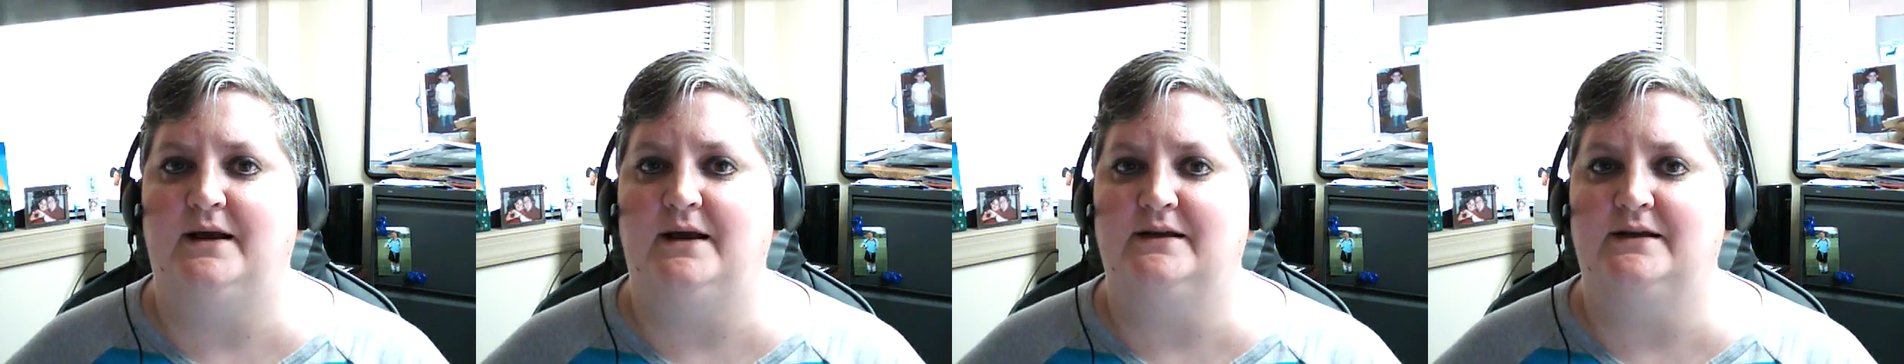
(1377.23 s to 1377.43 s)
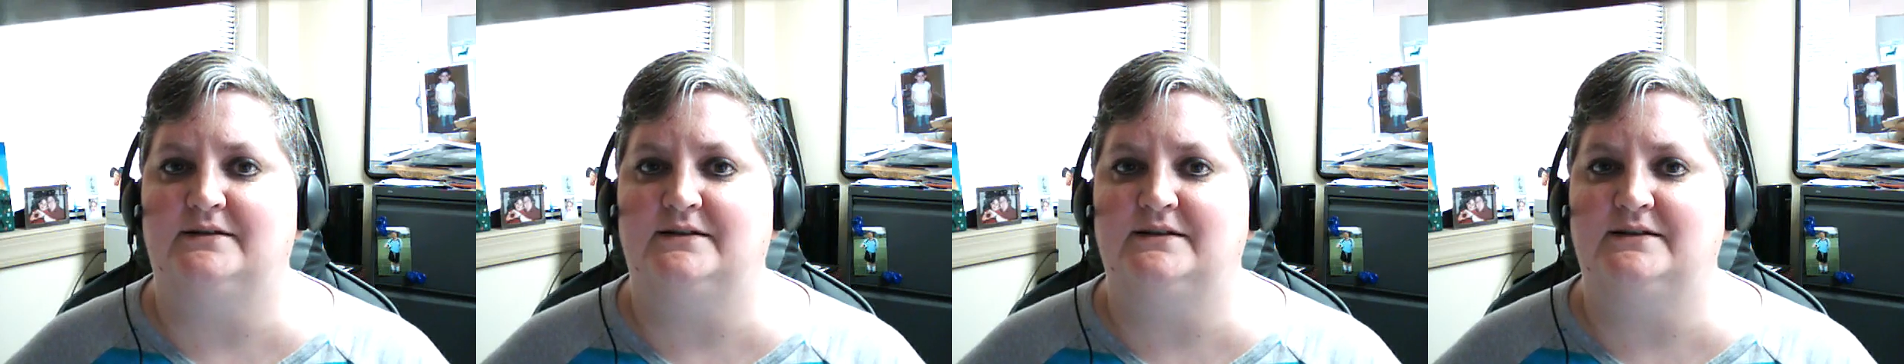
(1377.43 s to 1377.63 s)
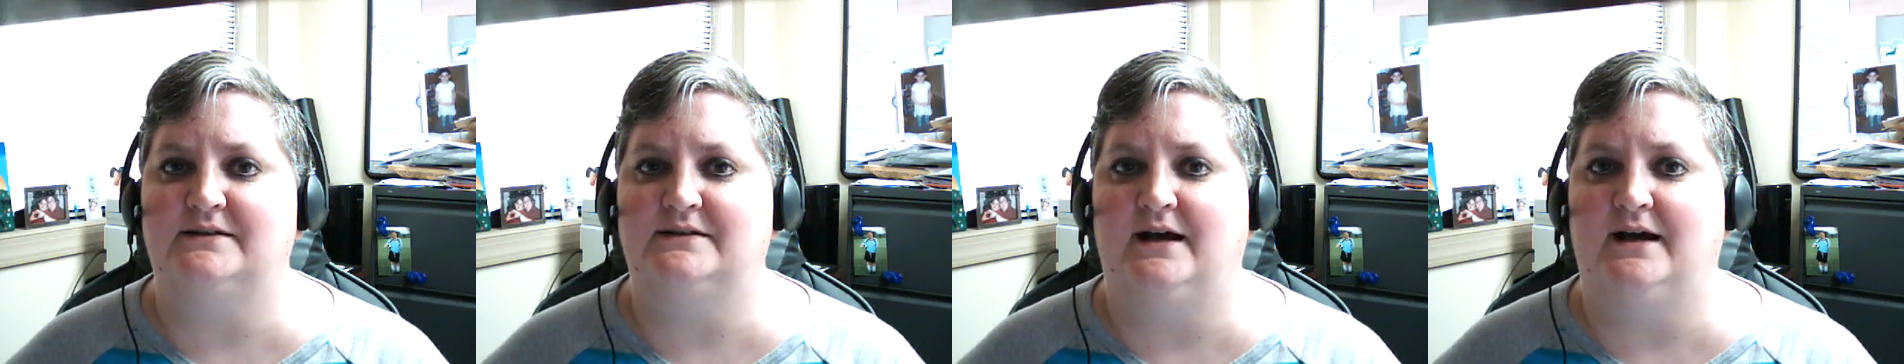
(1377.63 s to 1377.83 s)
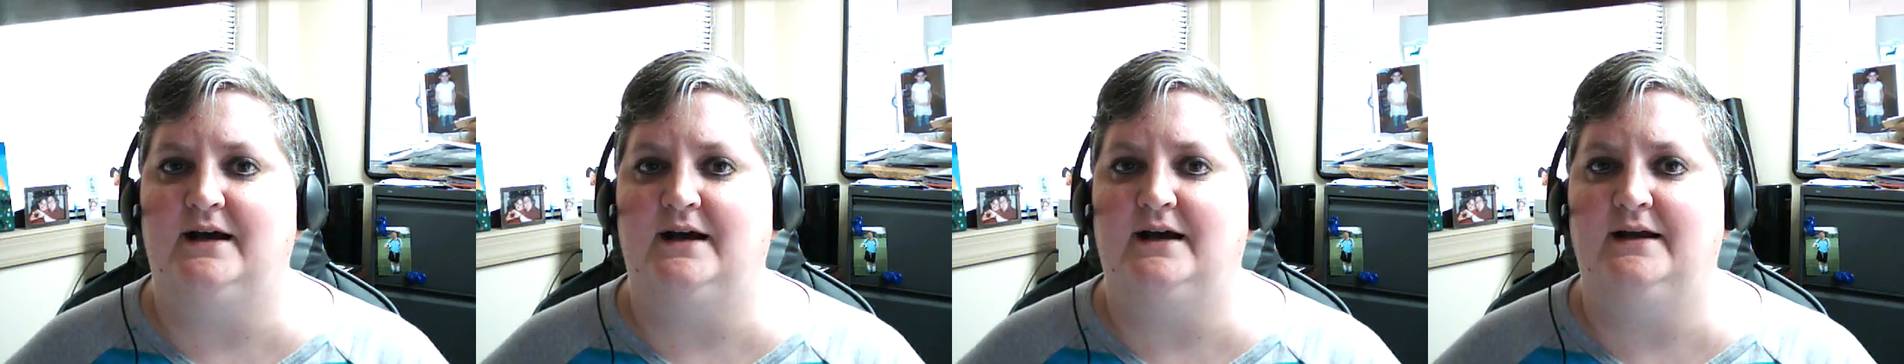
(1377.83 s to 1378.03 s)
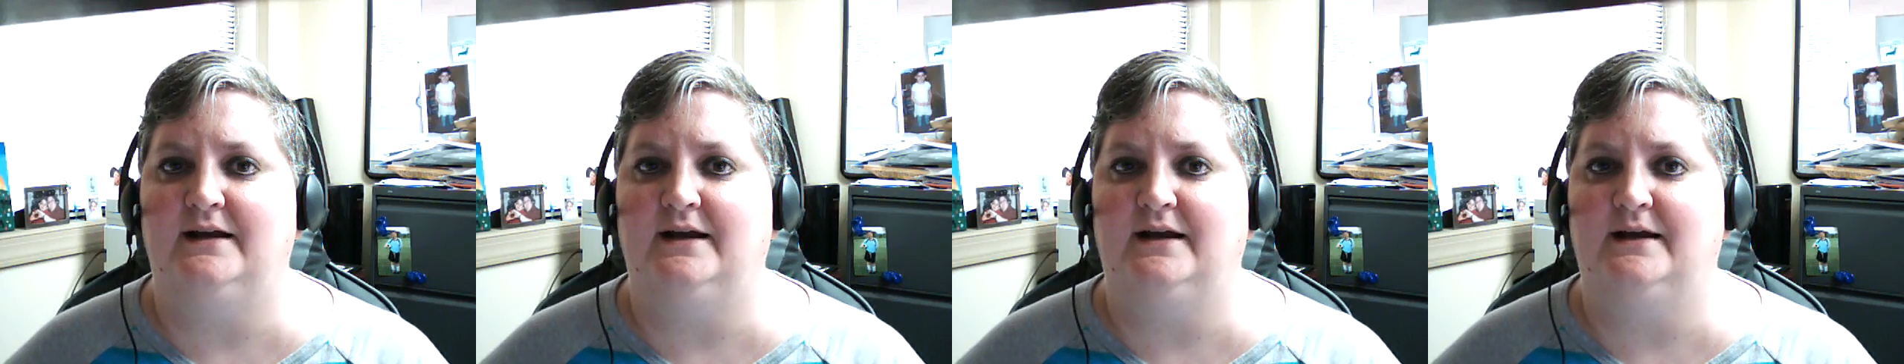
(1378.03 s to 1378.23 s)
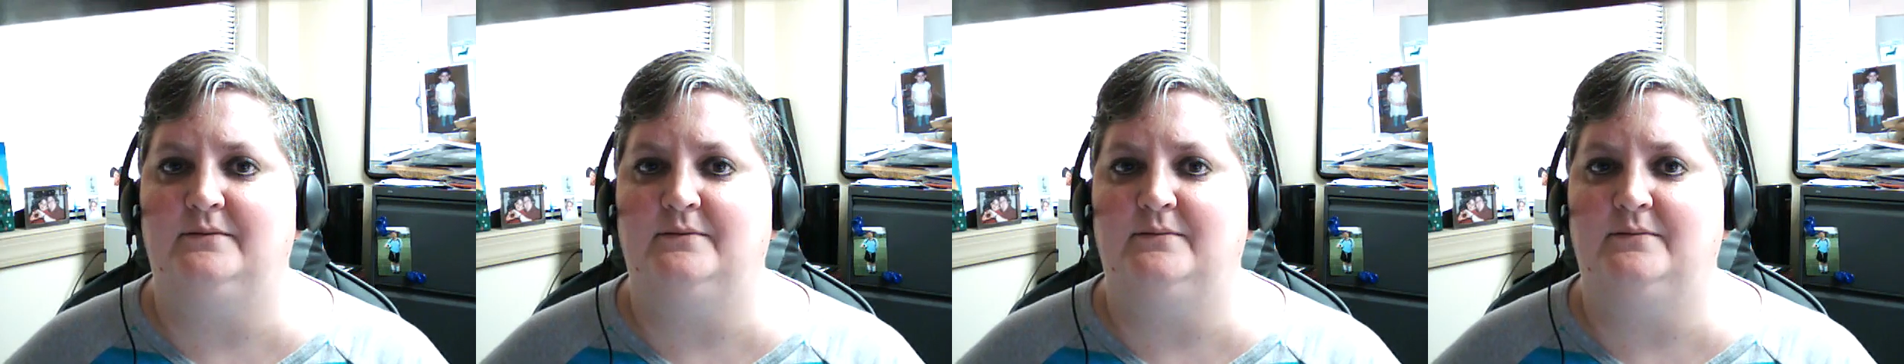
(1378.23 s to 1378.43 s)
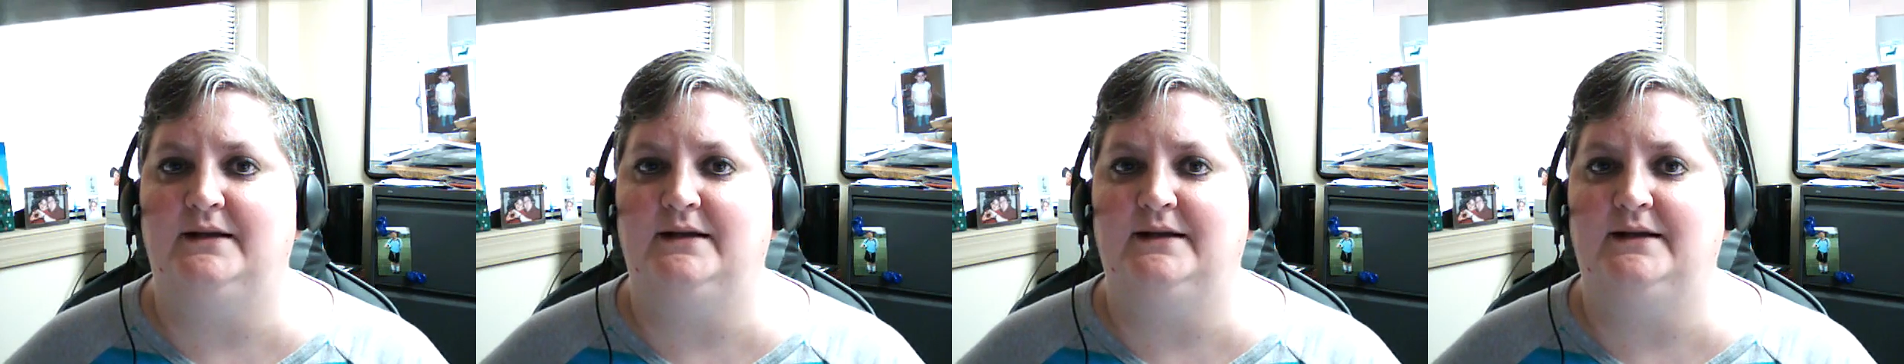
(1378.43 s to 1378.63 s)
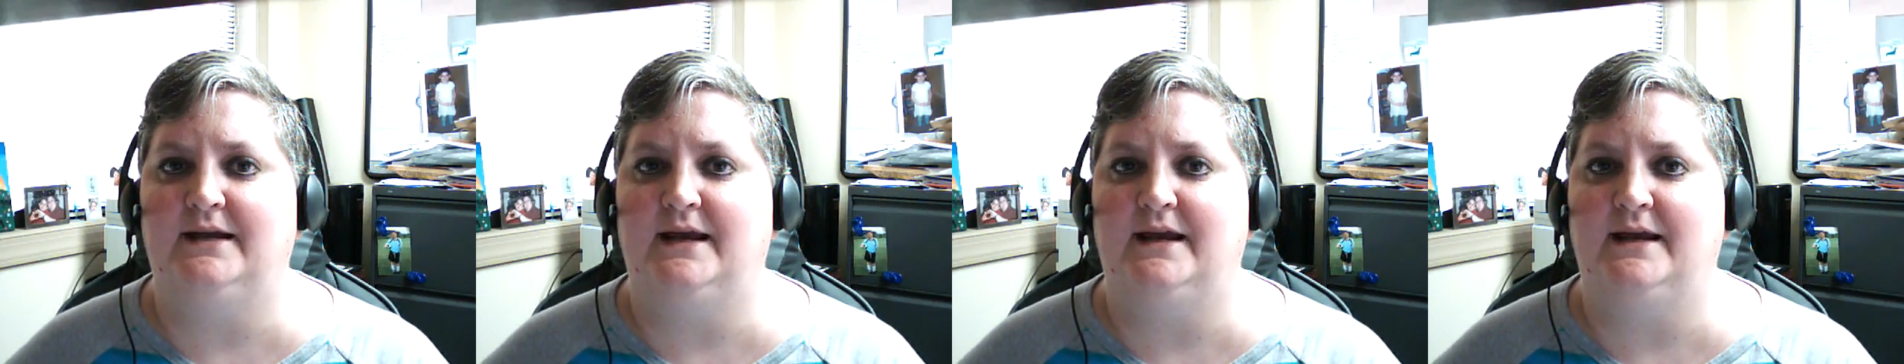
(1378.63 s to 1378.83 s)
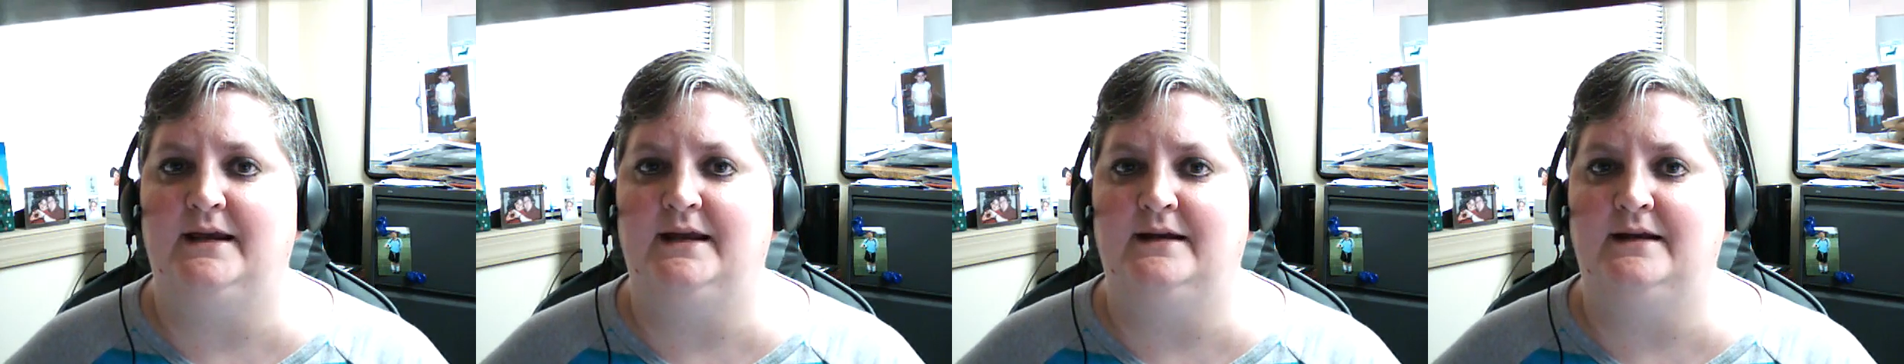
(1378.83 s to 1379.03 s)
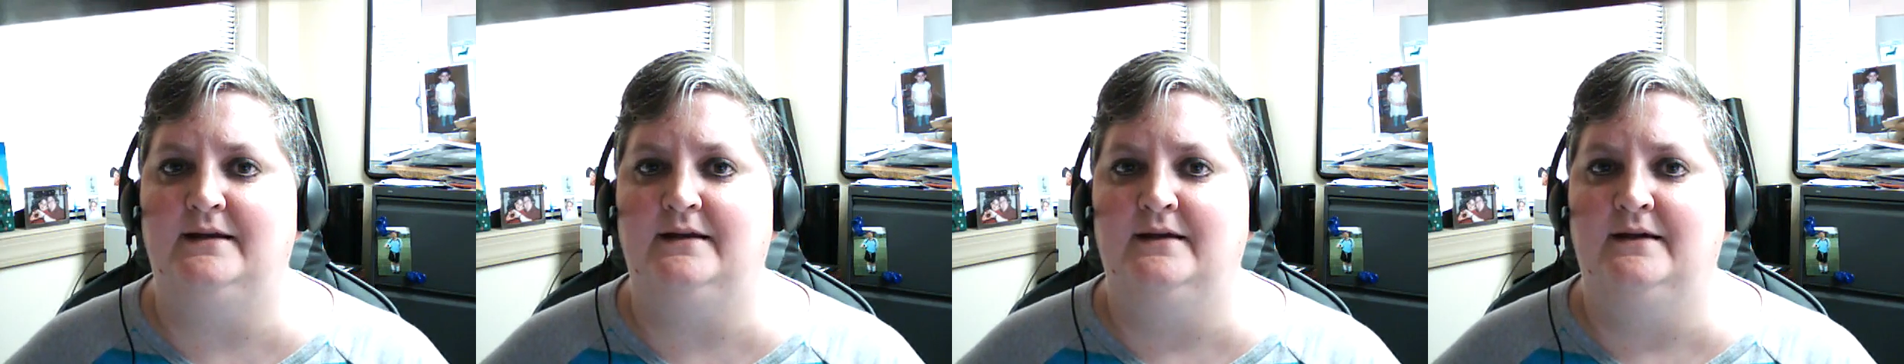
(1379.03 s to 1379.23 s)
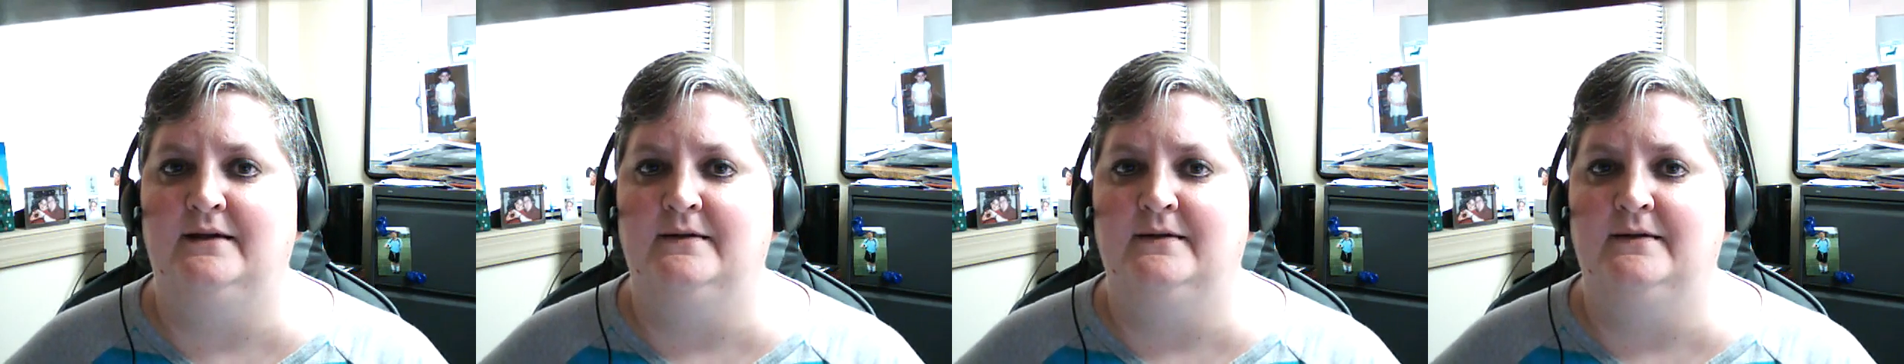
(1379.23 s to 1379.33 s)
SSI and Medicaid.